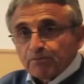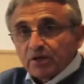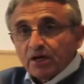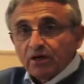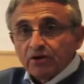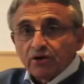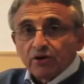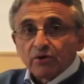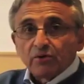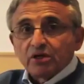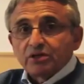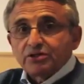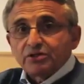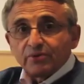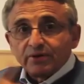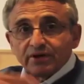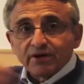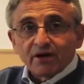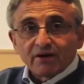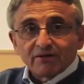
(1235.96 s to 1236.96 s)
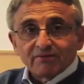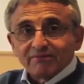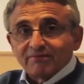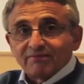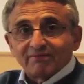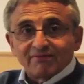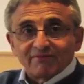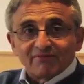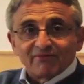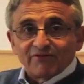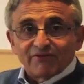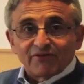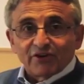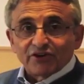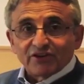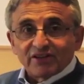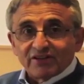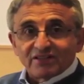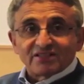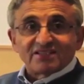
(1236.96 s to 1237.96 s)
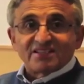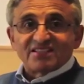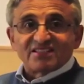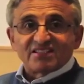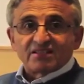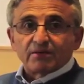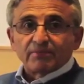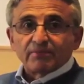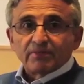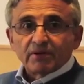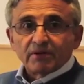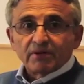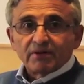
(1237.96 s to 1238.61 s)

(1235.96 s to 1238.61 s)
In other words, they were not funding the system.